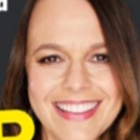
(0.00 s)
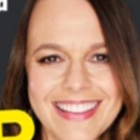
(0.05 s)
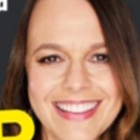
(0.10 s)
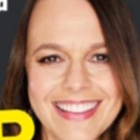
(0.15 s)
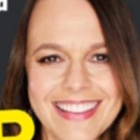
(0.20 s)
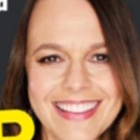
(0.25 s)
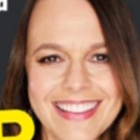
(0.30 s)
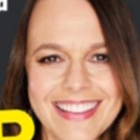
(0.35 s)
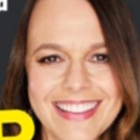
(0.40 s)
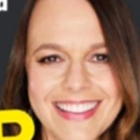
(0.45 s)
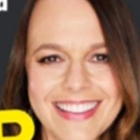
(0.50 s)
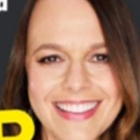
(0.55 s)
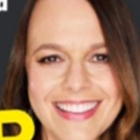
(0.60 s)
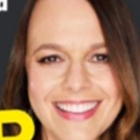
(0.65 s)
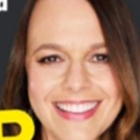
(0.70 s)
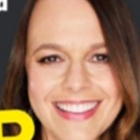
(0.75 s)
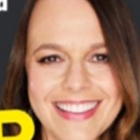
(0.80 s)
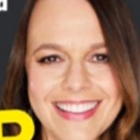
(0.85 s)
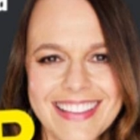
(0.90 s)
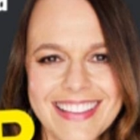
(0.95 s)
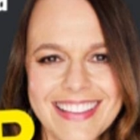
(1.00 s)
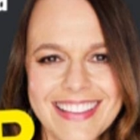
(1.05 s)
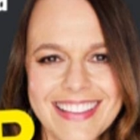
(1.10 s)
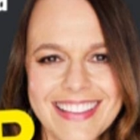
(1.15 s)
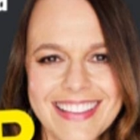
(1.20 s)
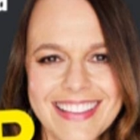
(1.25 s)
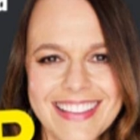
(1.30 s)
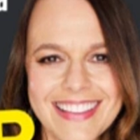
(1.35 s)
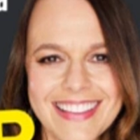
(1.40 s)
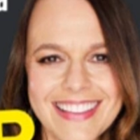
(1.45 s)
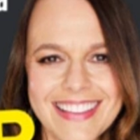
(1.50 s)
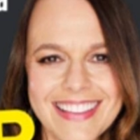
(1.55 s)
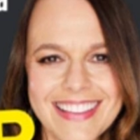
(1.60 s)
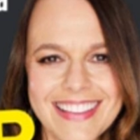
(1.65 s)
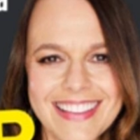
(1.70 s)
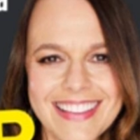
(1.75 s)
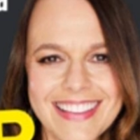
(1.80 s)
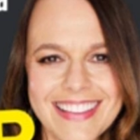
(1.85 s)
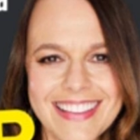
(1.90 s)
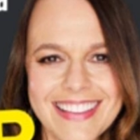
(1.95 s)

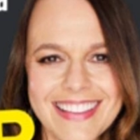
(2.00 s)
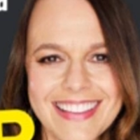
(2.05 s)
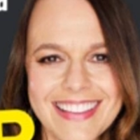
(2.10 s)
The face doesn't move, so there is nothing to read.